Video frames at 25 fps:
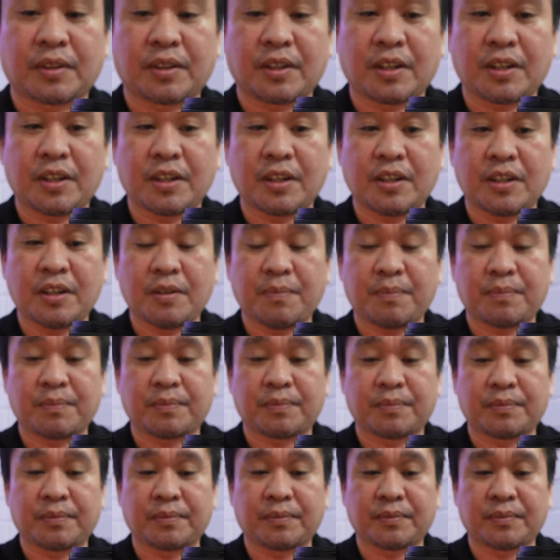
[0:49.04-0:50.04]
Okay.
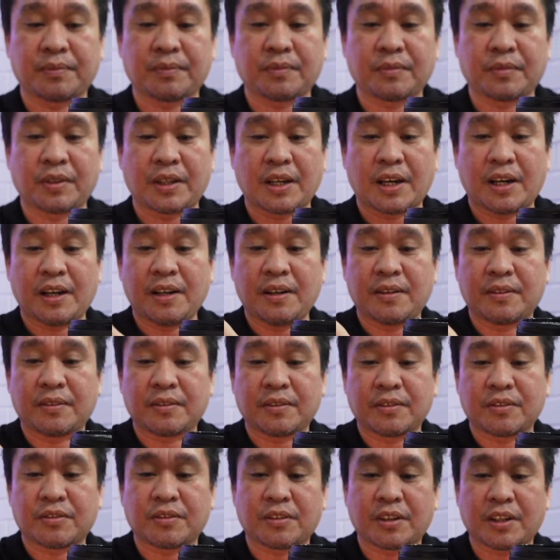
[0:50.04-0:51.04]
Yeah.
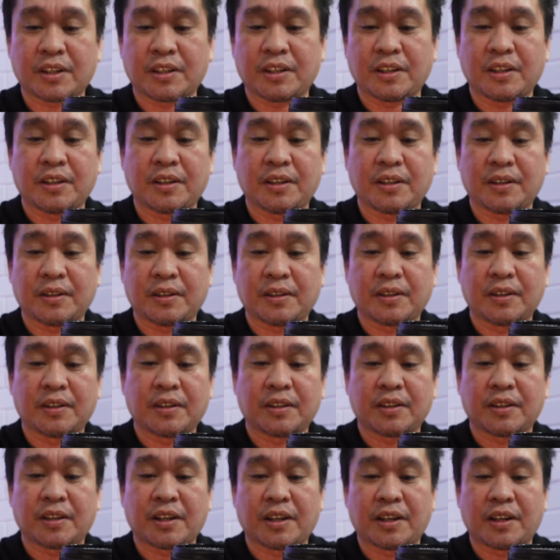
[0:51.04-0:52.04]
It's already
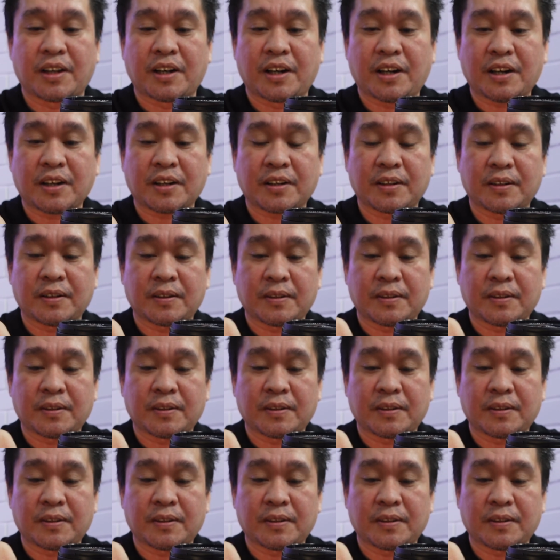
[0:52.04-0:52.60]
then lock.